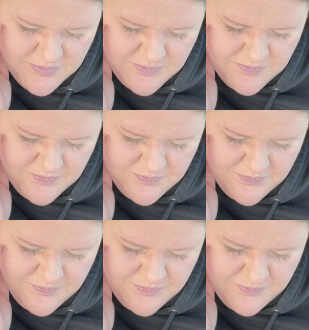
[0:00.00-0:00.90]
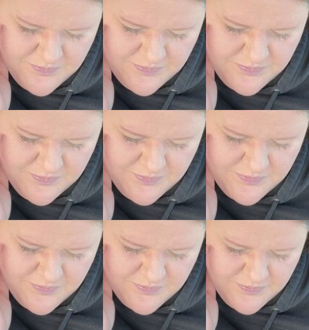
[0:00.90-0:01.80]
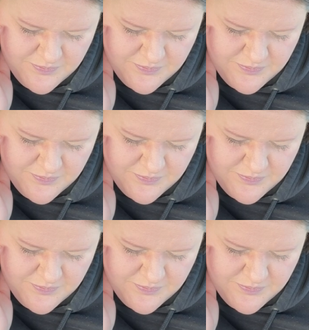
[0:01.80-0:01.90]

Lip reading: Nobody speaks.